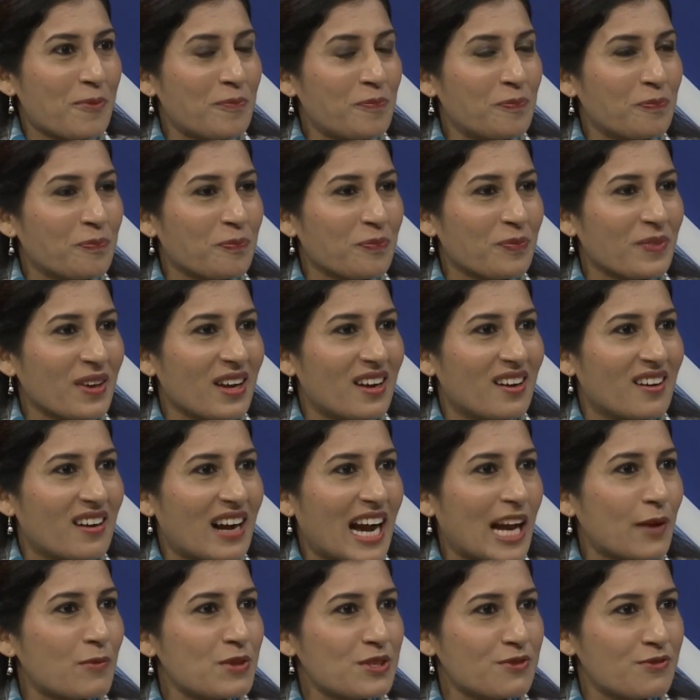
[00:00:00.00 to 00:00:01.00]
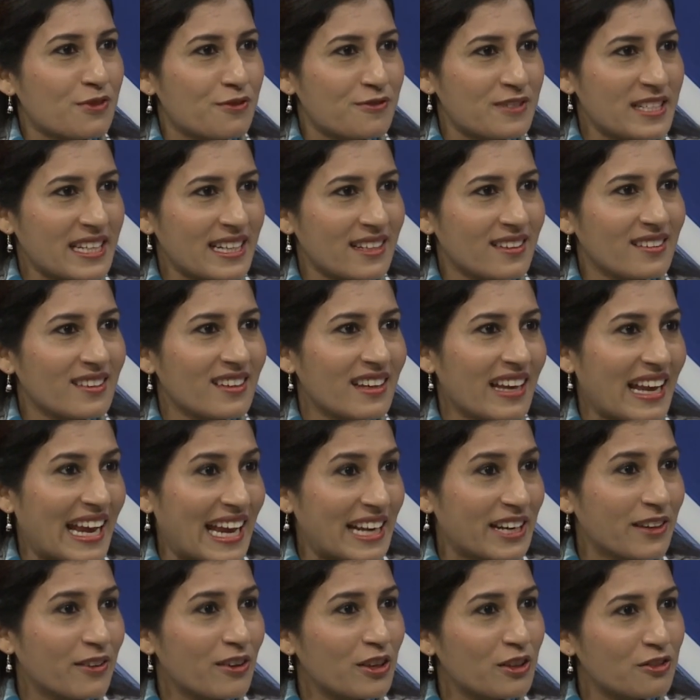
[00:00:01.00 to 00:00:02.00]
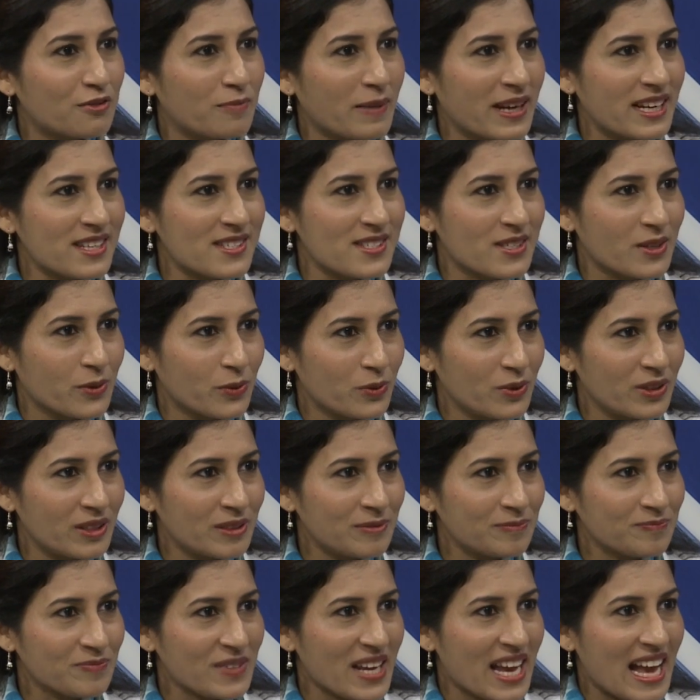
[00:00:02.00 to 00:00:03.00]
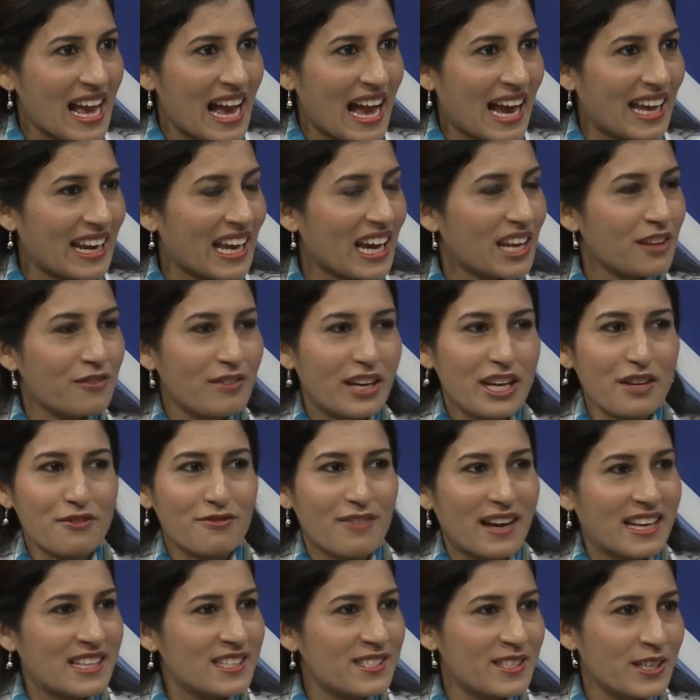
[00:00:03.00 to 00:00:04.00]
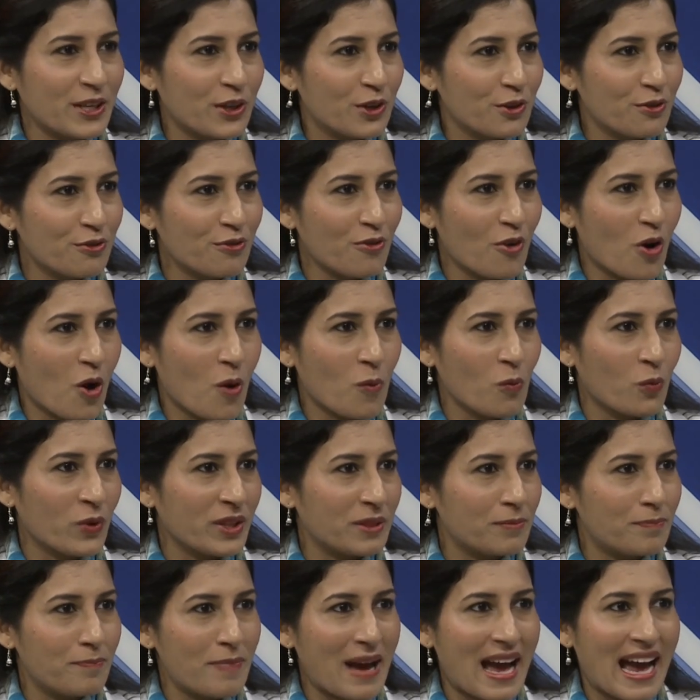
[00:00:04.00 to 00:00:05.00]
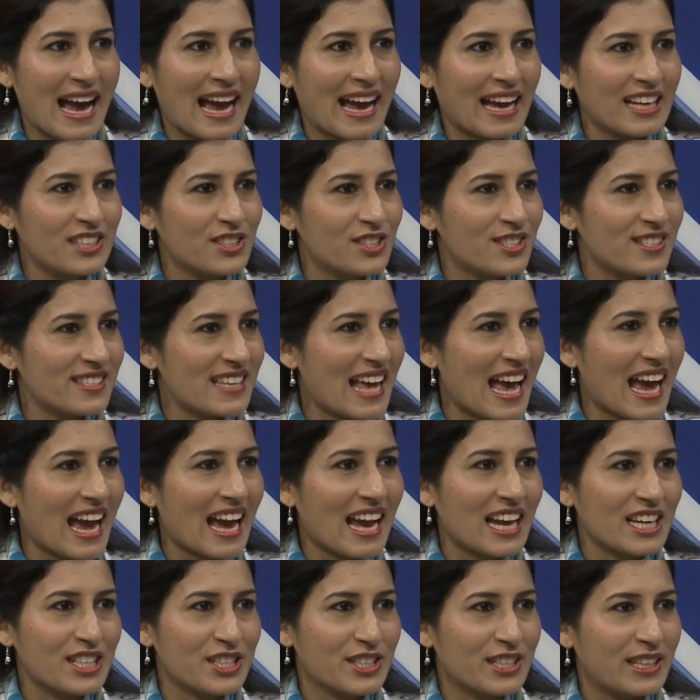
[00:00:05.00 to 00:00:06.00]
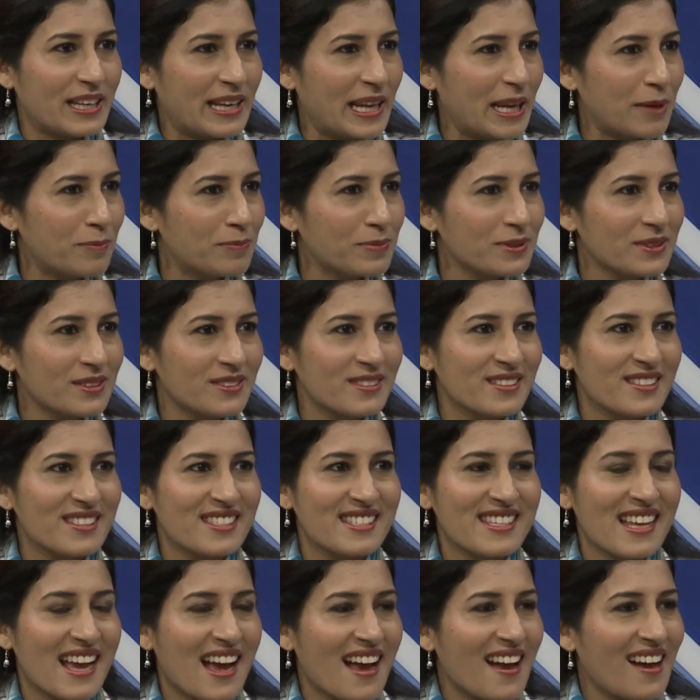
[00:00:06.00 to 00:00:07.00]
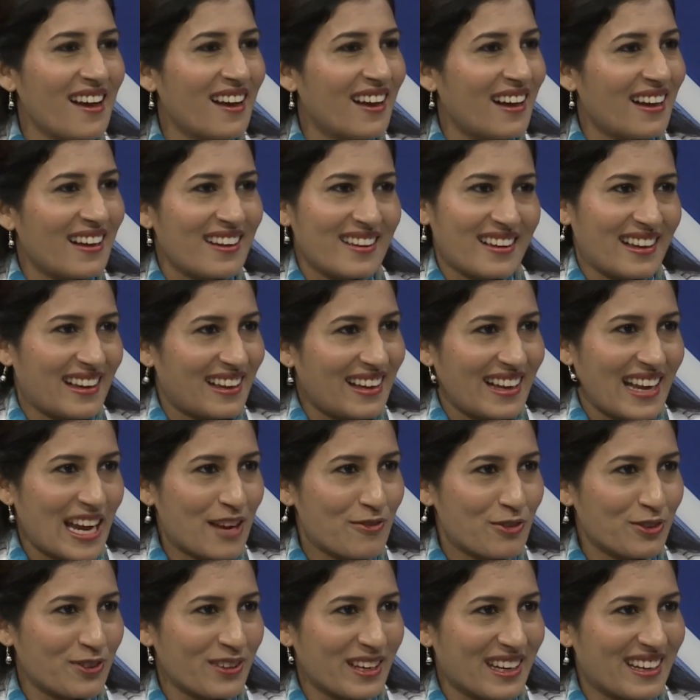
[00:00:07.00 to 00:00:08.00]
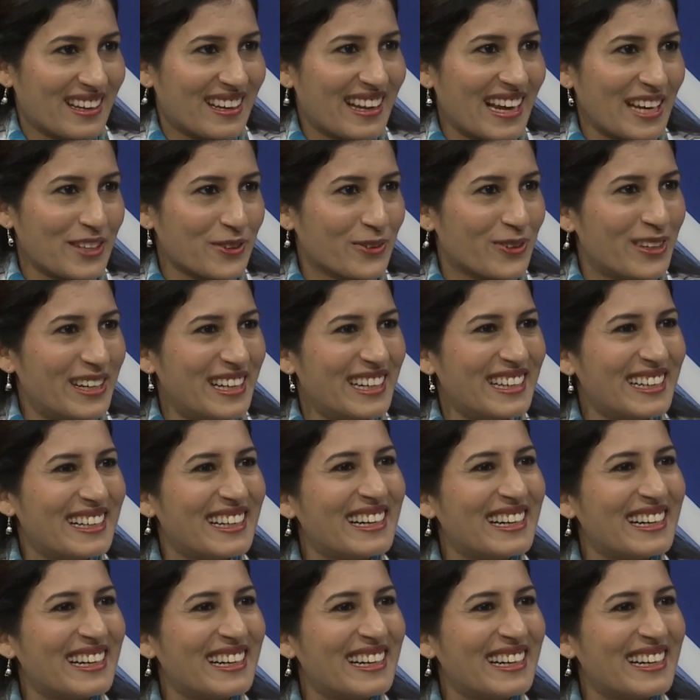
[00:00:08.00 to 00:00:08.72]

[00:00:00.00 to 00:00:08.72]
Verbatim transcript: I was 15, head girl of my school, and I had a very fancy uniform with badge, sash, lapels, everything at all.